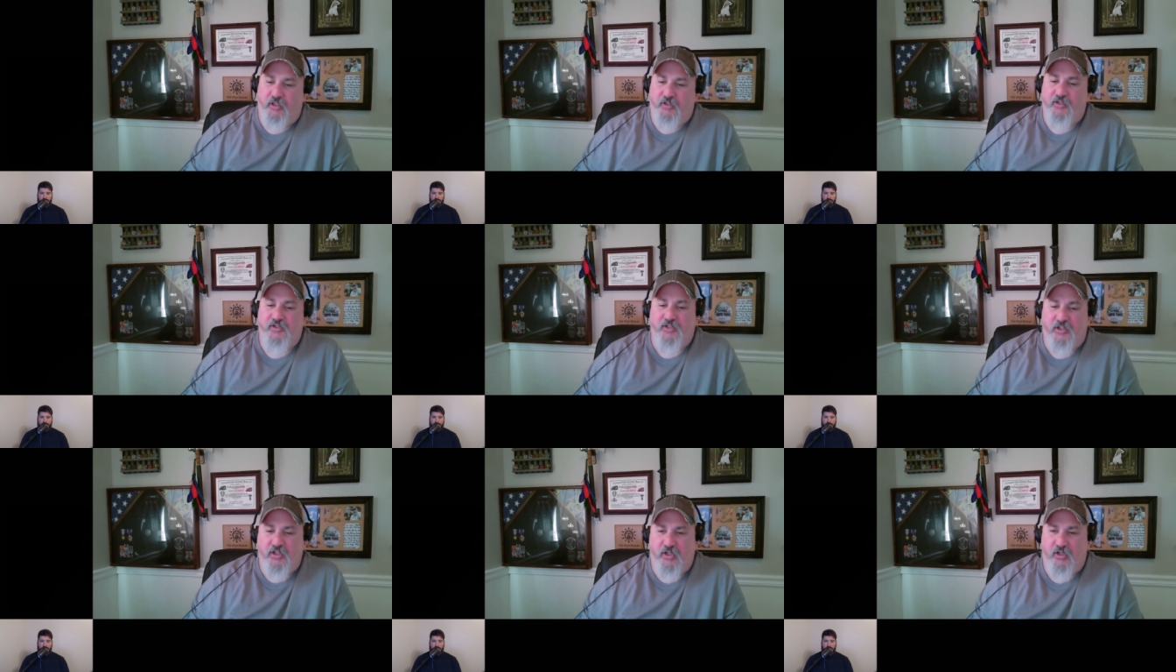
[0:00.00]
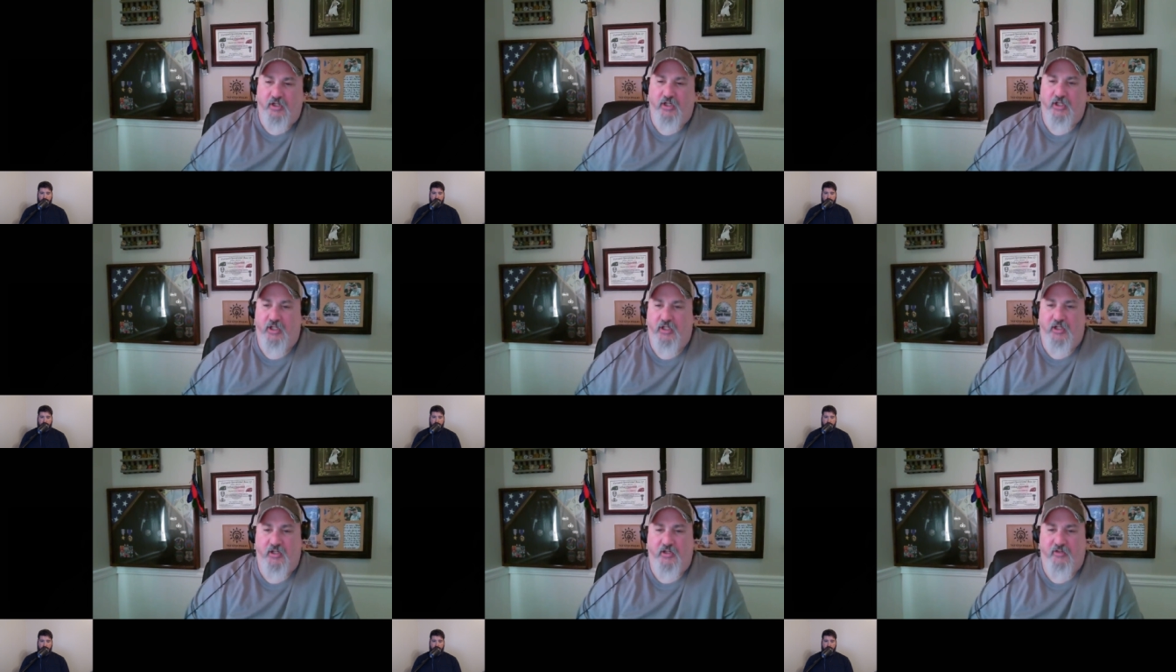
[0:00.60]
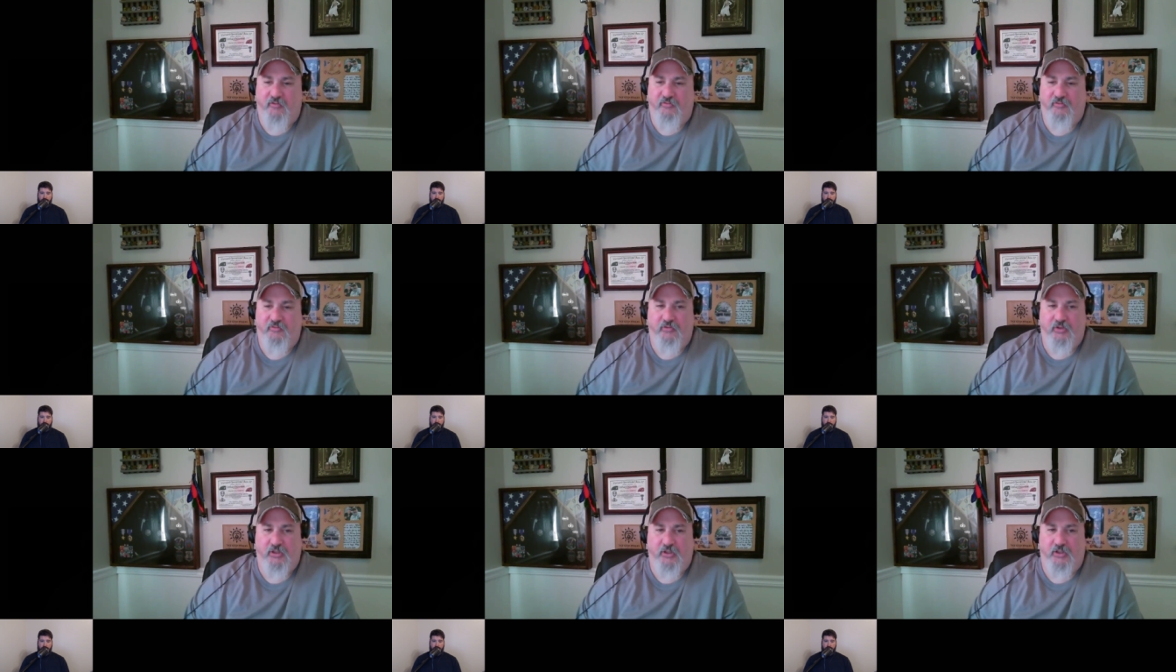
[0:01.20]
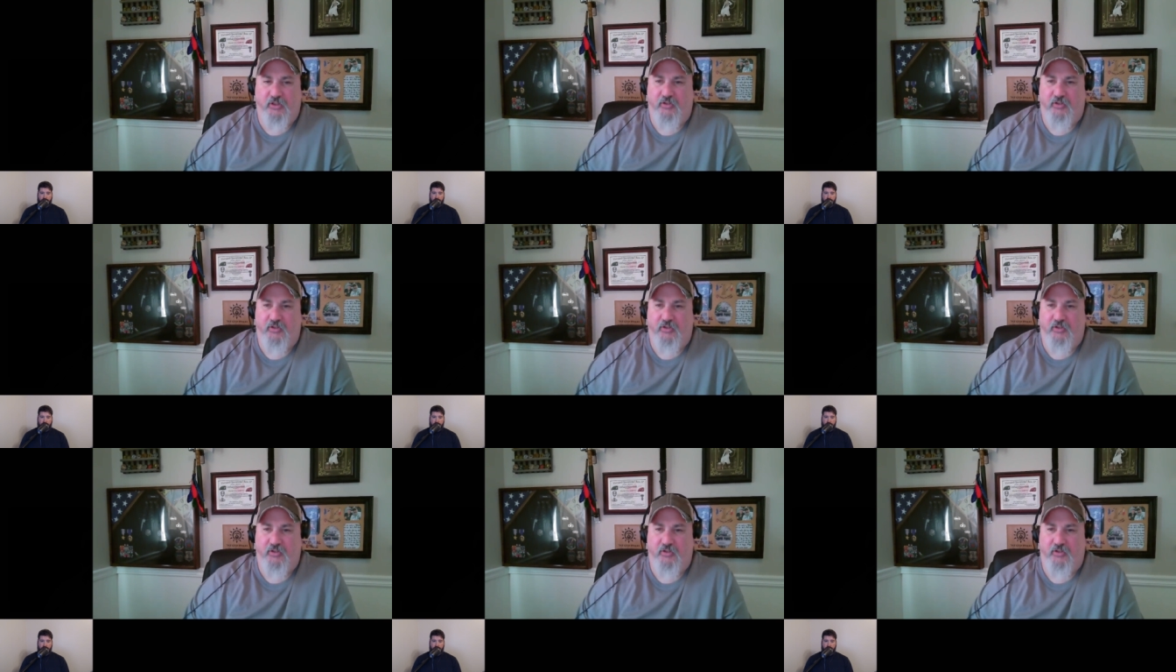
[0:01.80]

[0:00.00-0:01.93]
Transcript: the security of uh,